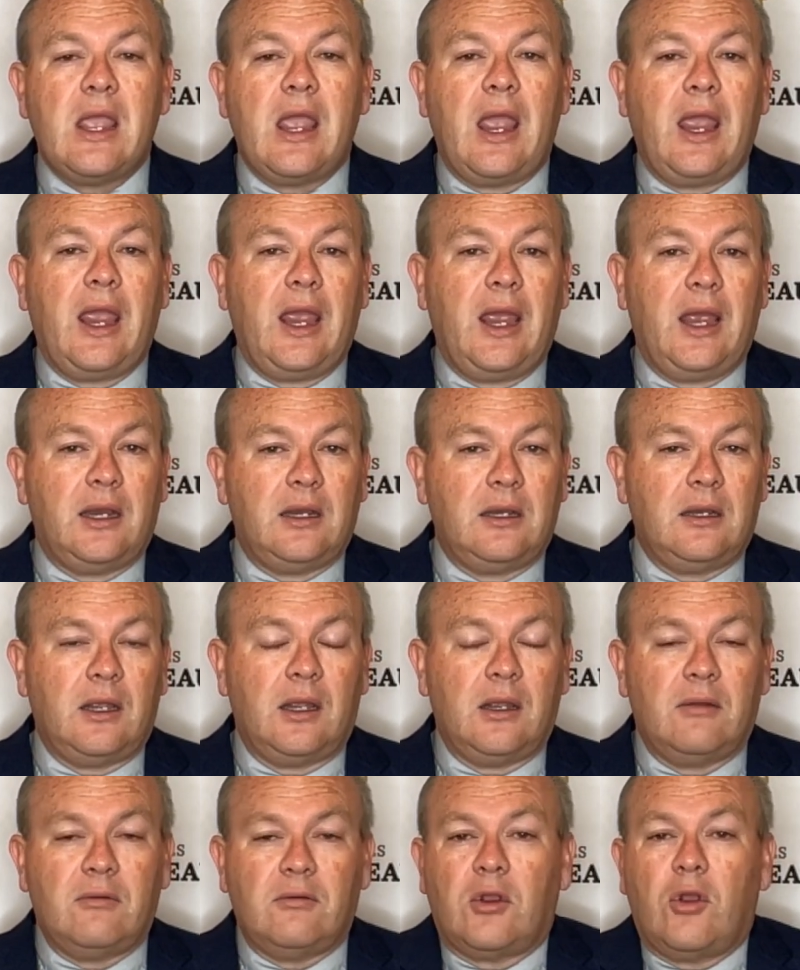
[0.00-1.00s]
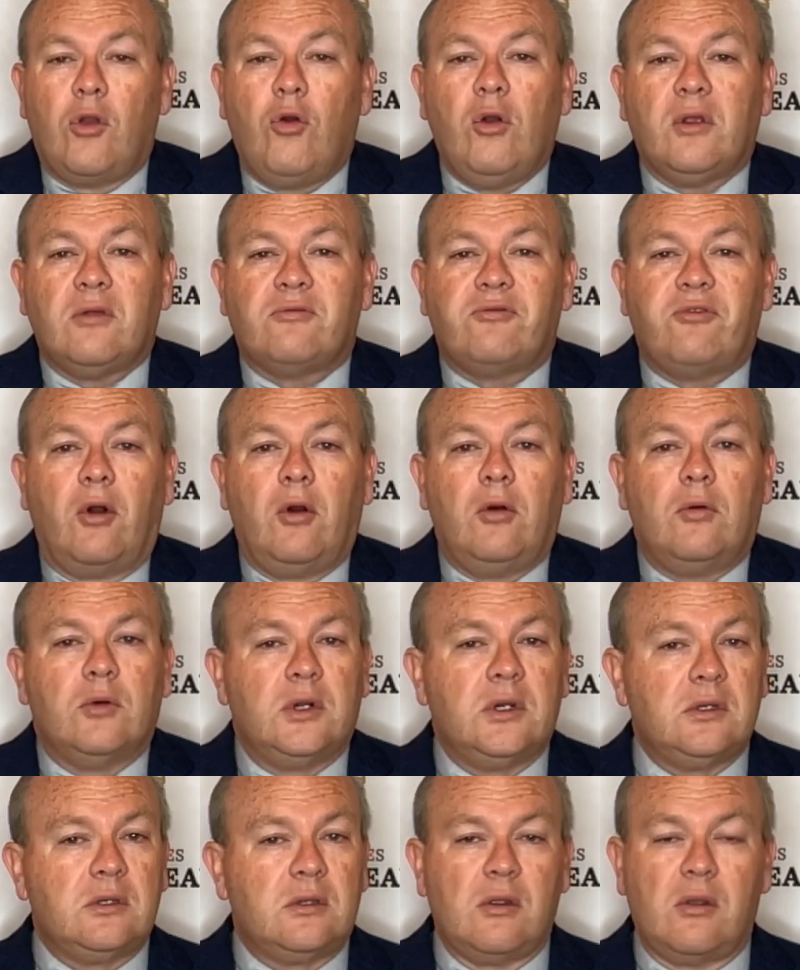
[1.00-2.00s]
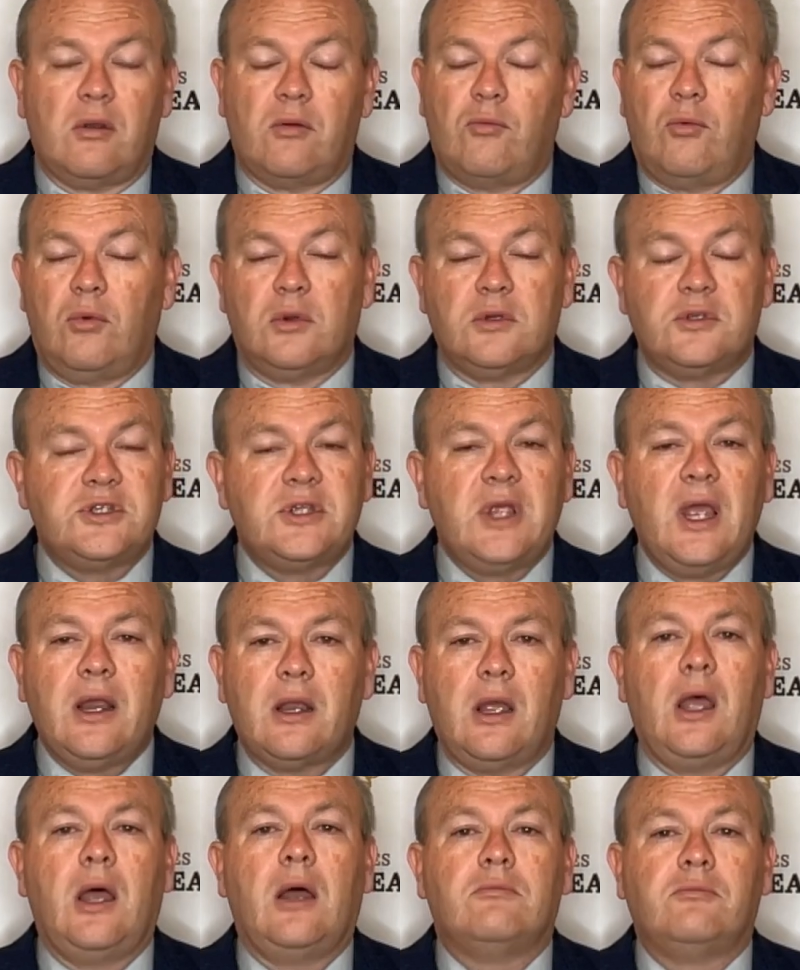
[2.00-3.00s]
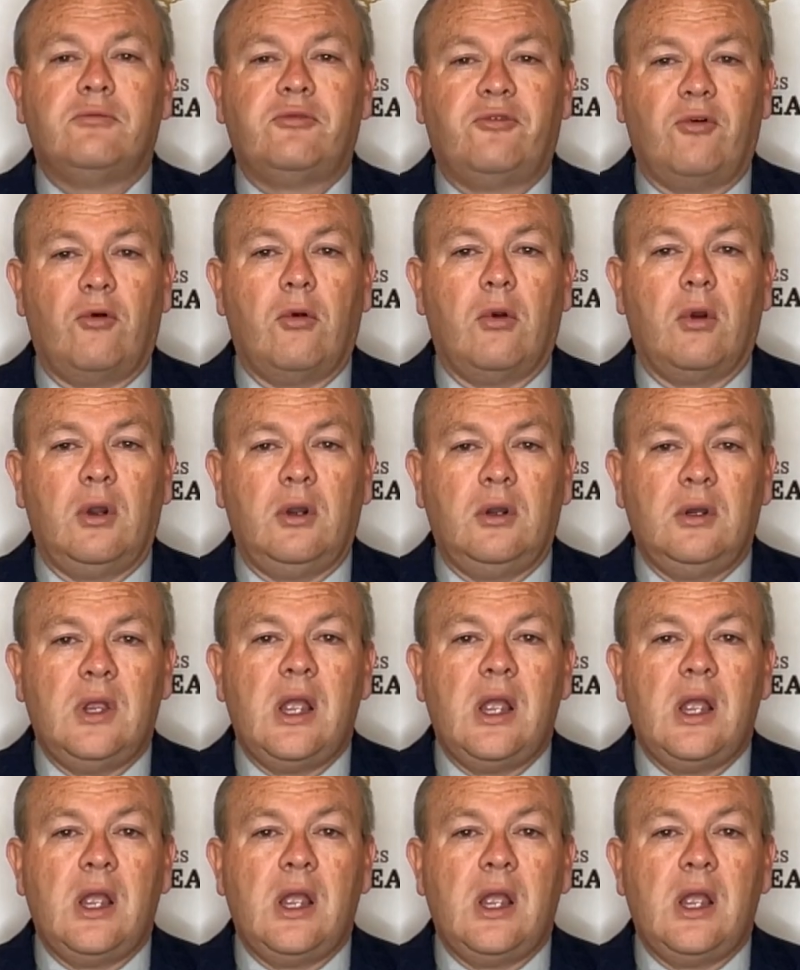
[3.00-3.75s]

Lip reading: And going forward, we're set up for